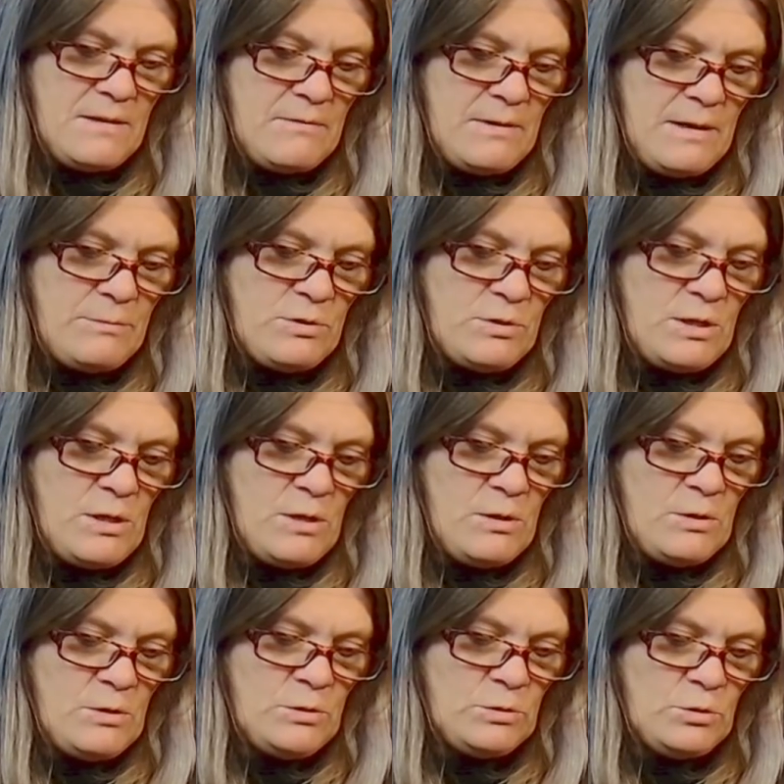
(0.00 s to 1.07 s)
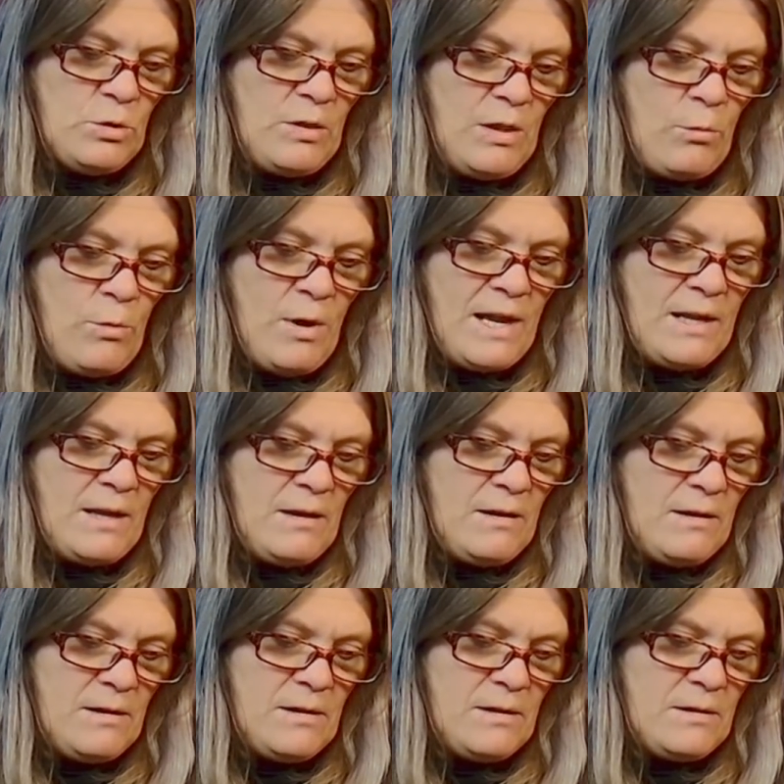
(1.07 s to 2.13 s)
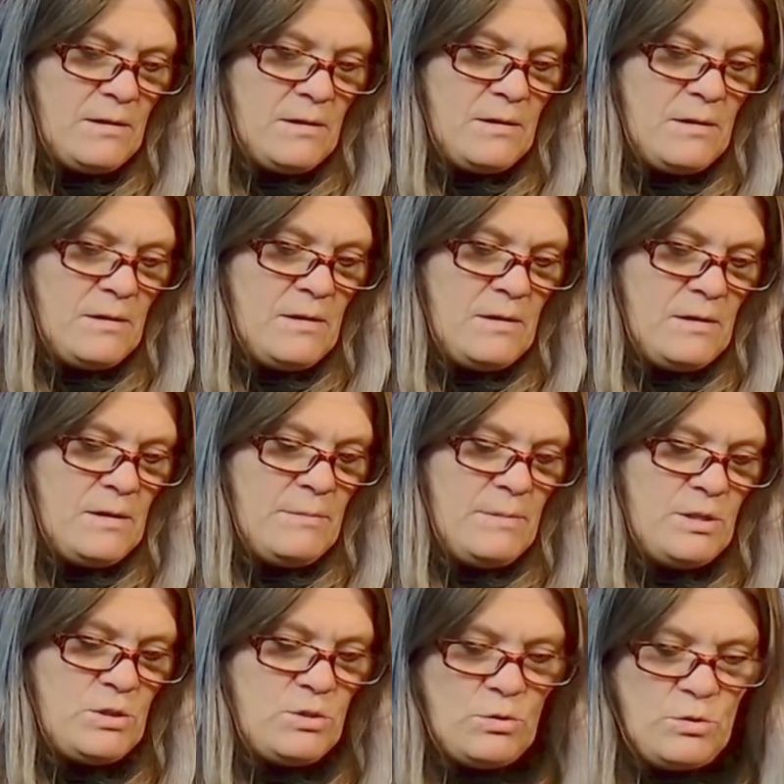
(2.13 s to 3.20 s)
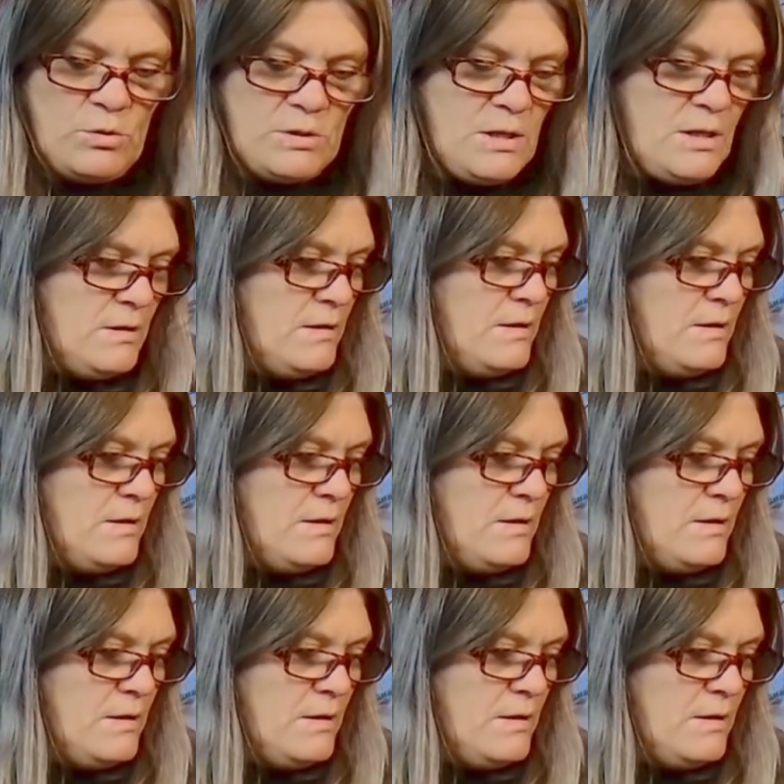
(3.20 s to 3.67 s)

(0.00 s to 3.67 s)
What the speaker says: Right, I'm just going to cut that wire a bit shorter